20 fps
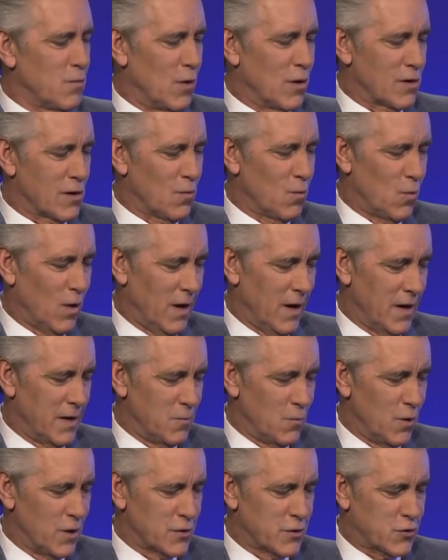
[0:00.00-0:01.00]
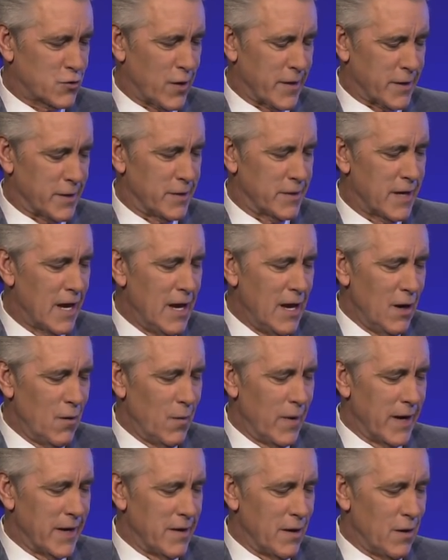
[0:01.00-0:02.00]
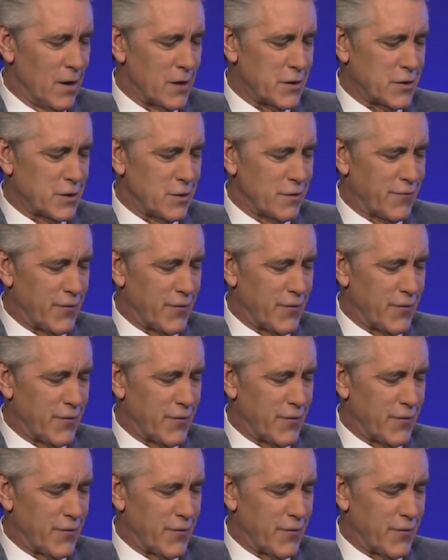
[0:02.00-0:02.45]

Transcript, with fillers: War I was triggered when Archduke